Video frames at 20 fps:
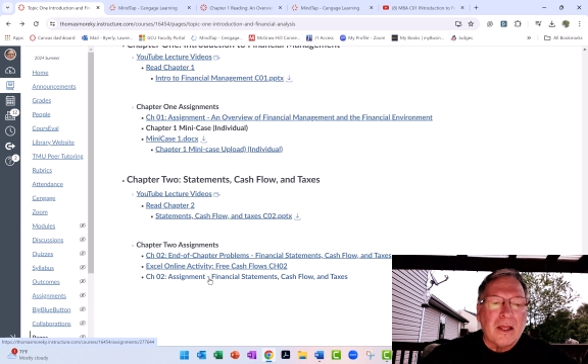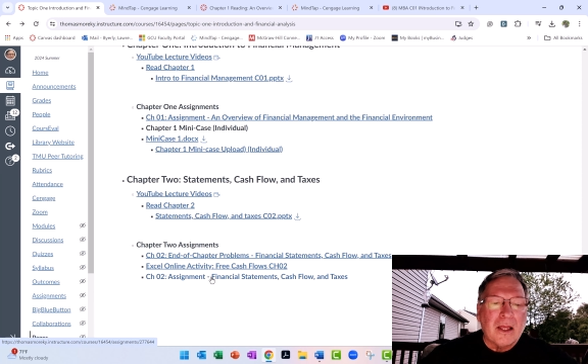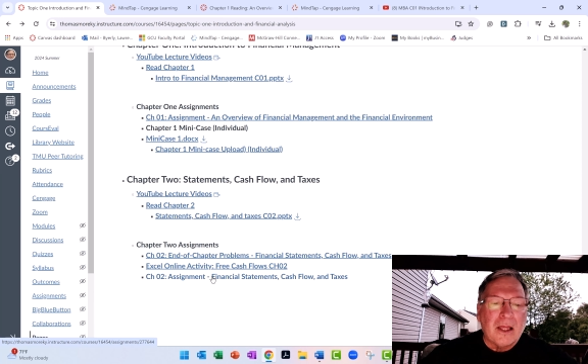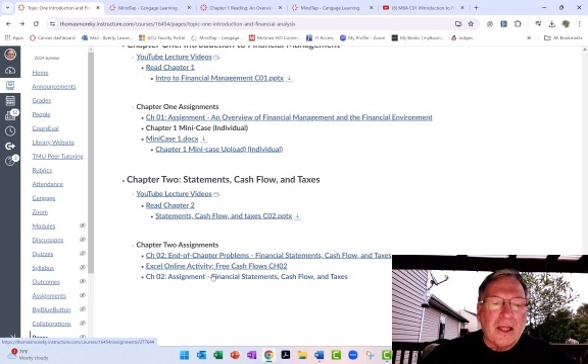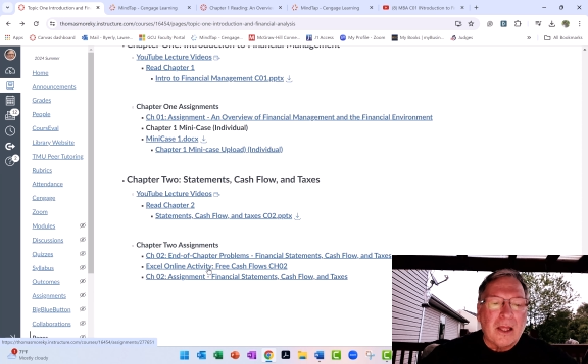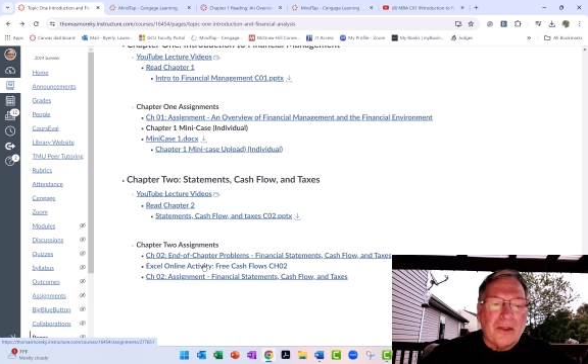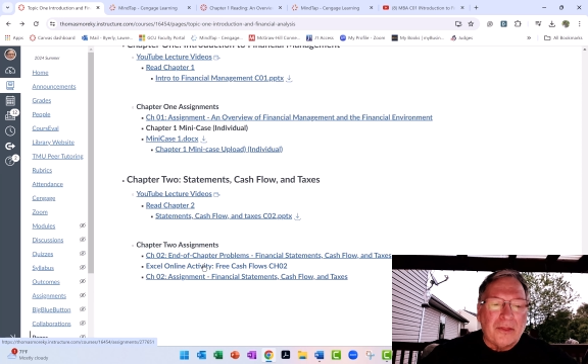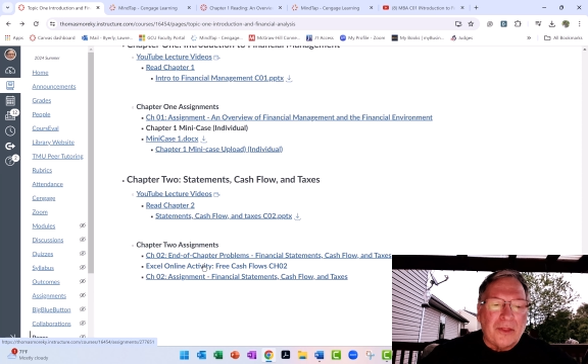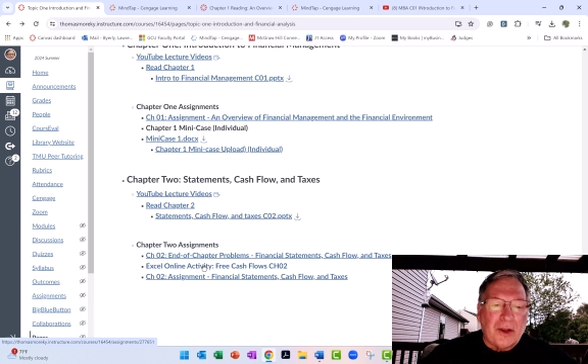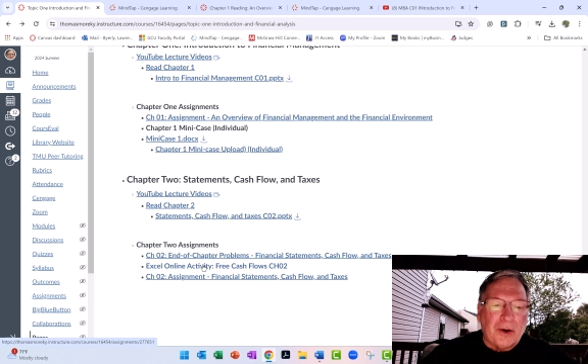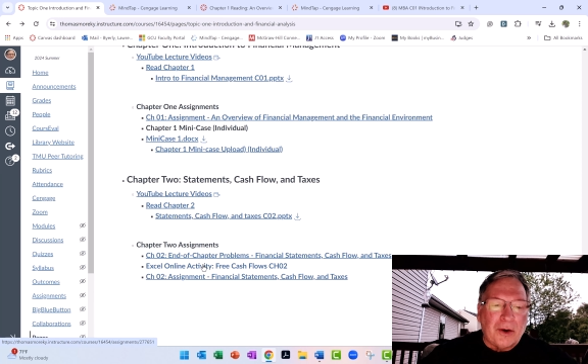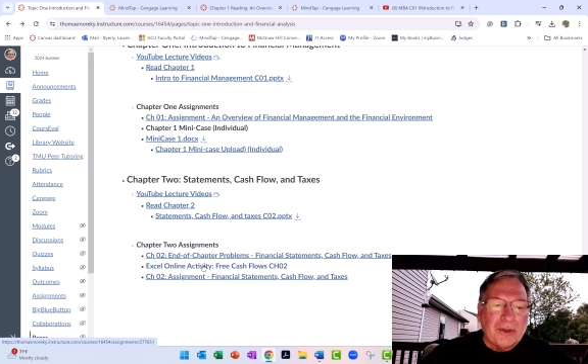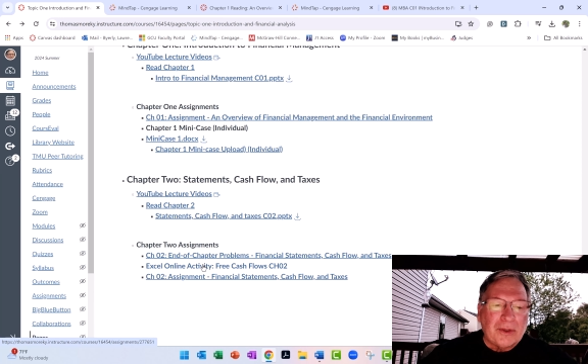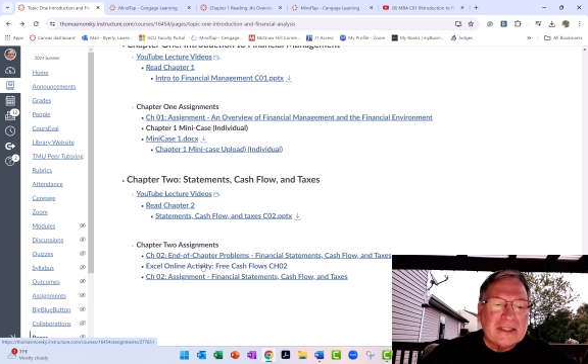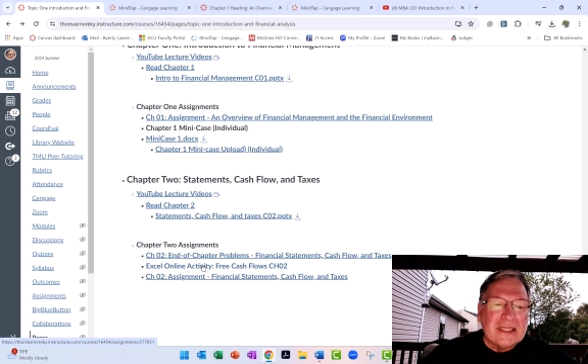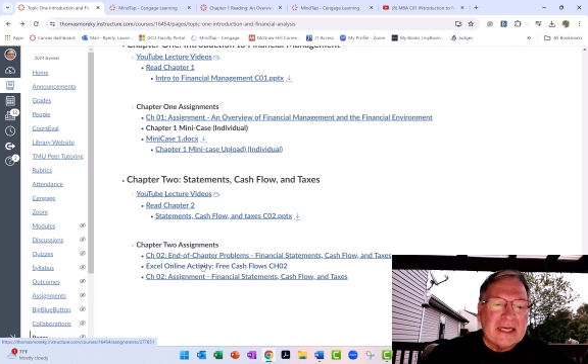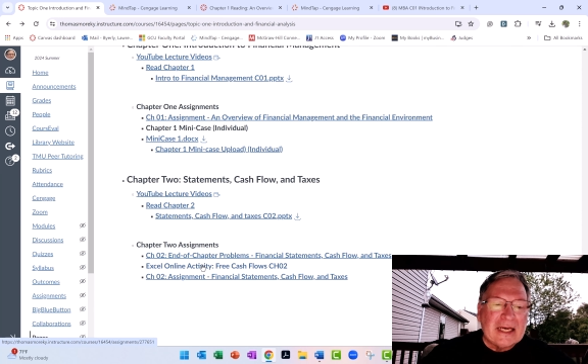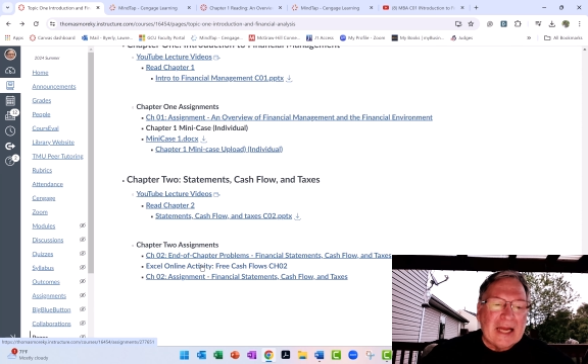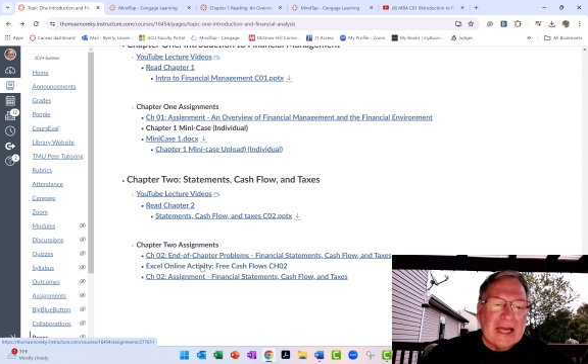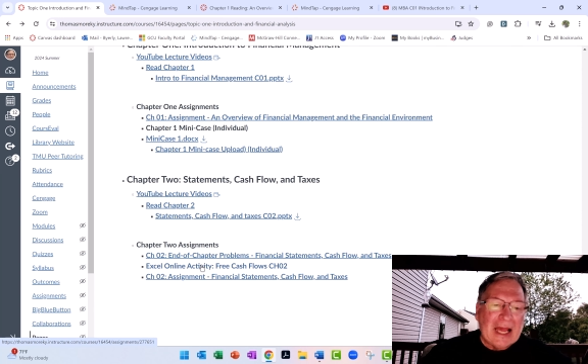There is an
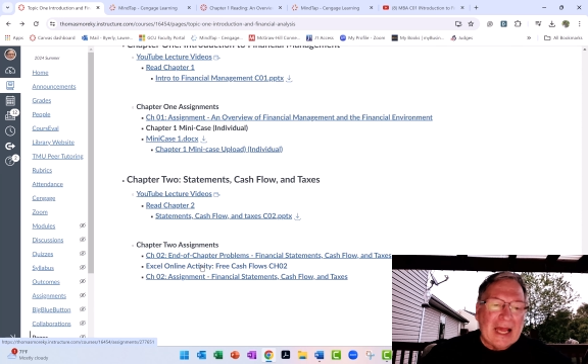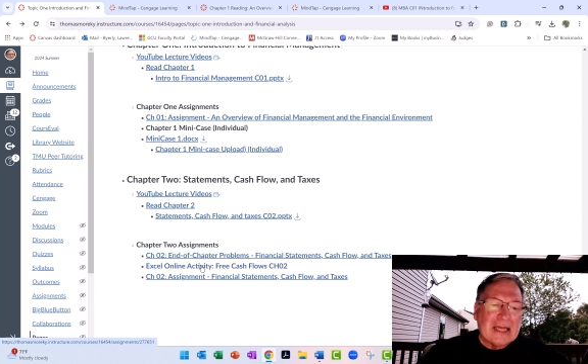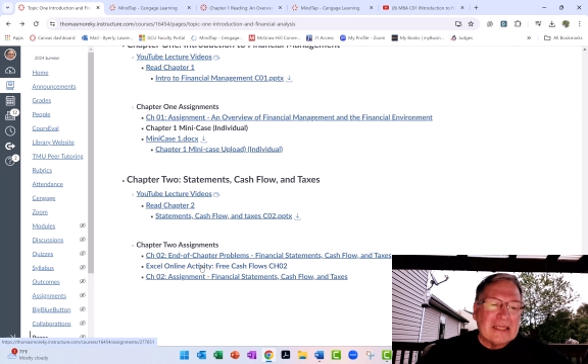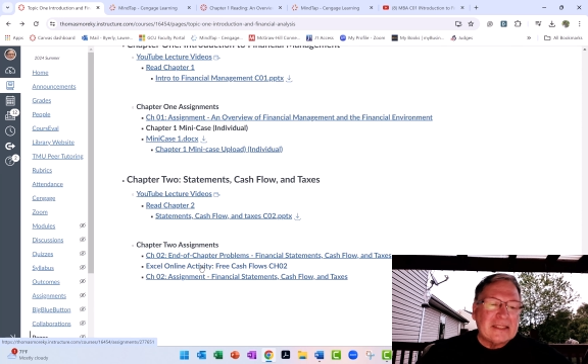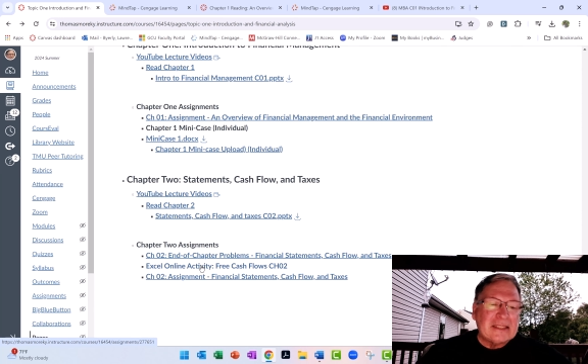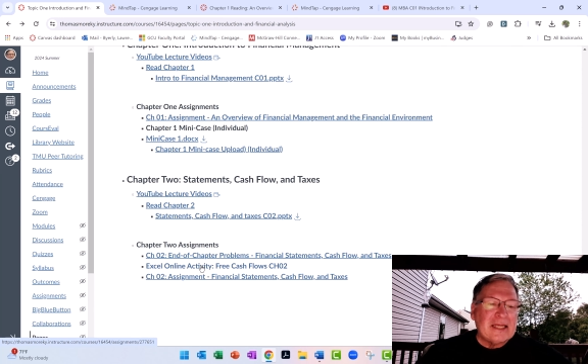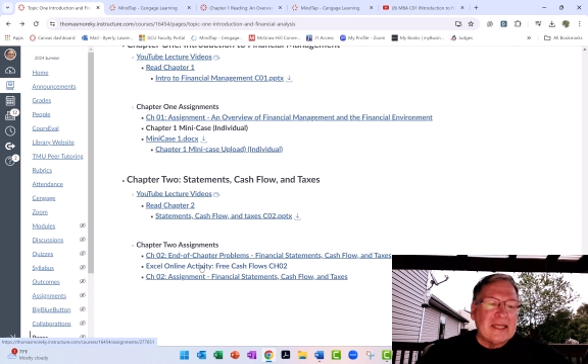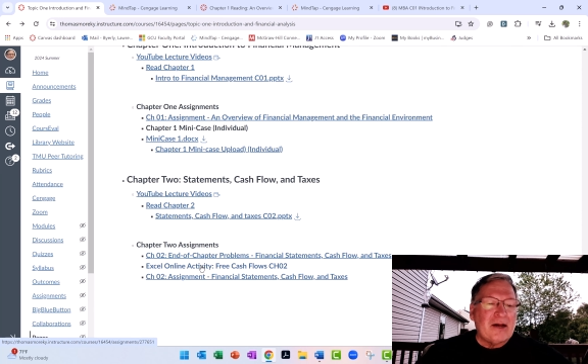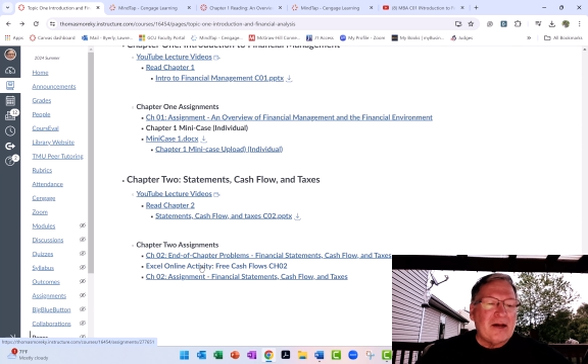Excel